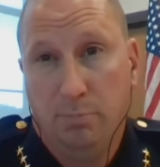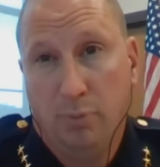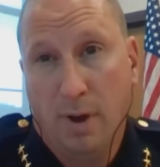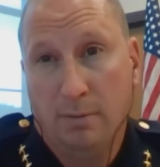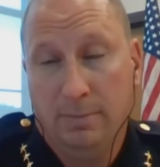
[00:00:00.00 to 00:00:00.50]

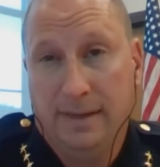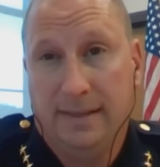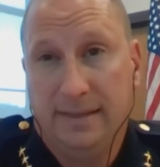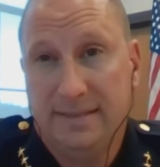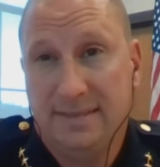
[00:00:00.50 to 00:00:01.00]
probably
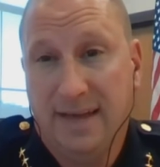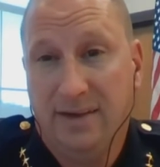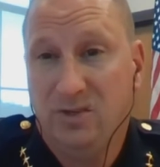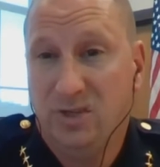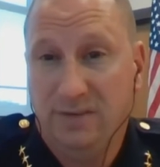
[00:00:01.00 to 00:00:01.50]
at least
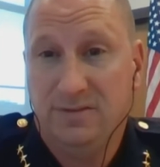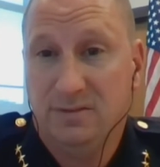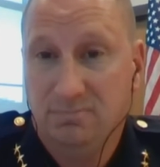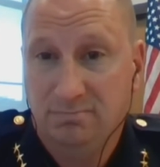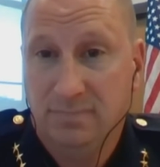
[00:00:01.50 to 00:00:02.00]
10
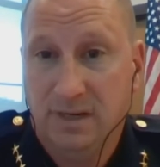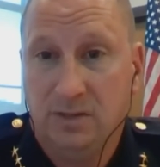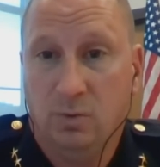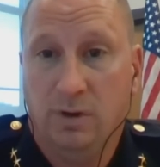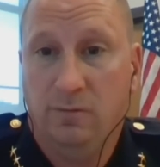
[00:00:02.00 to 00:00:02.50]
chiefs in
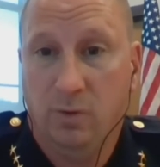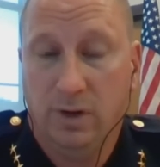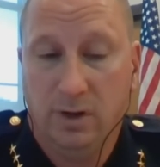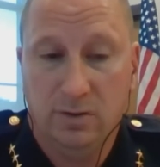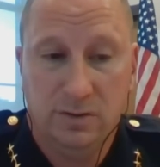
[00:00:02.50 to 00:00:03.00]
24
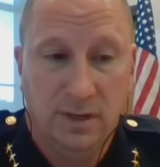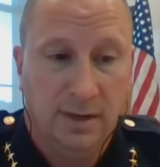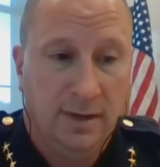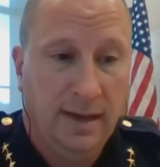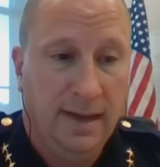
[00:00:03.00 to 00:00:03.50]
years
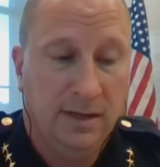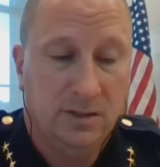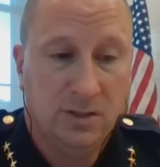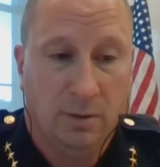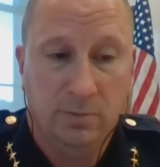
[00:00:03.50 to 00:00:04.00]
and
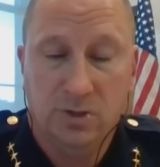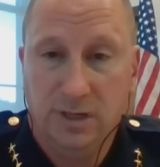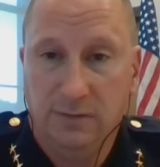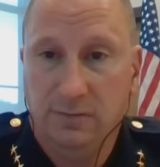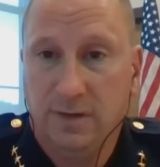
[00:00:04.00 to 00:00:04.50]
some
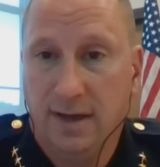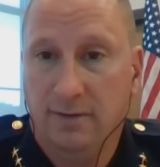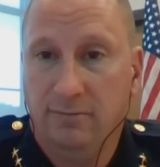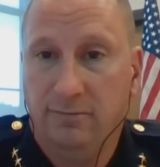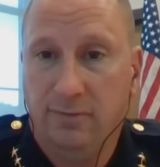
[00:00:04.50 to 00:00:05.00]
chiefs
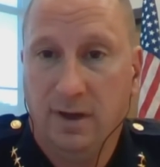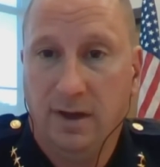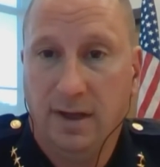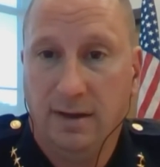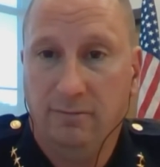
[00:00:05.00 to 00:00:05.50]
have uh,
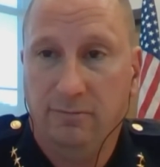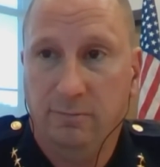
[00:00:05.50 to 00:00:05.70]
have